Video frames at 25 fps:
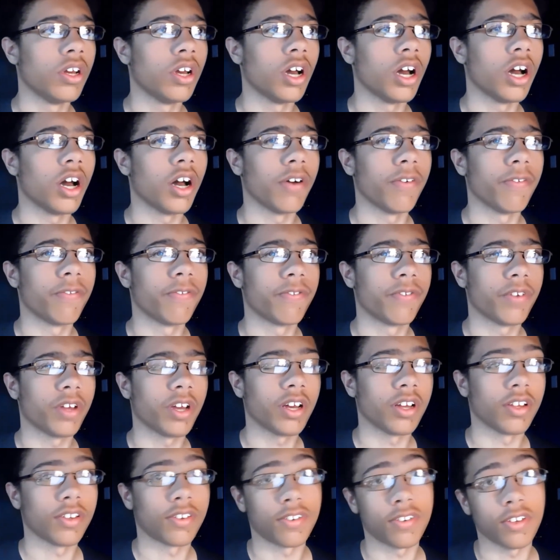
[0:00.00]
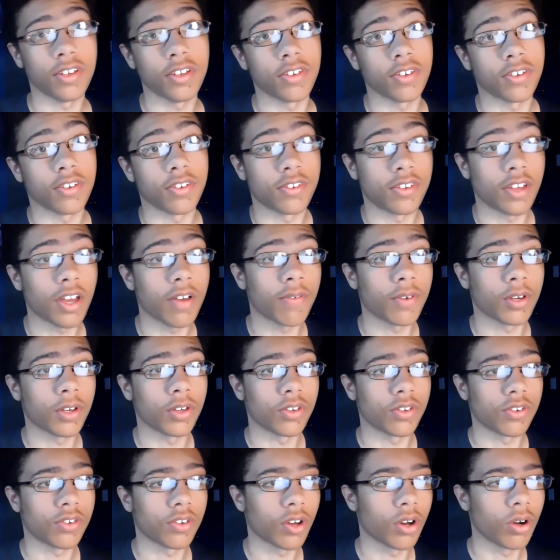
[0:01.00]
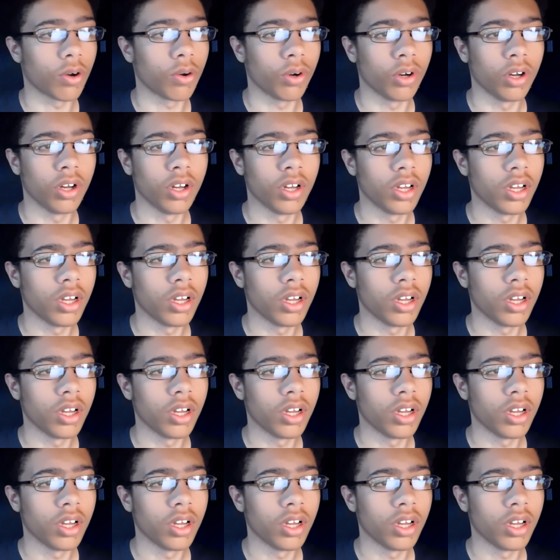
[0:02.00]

of uh, Season 7, so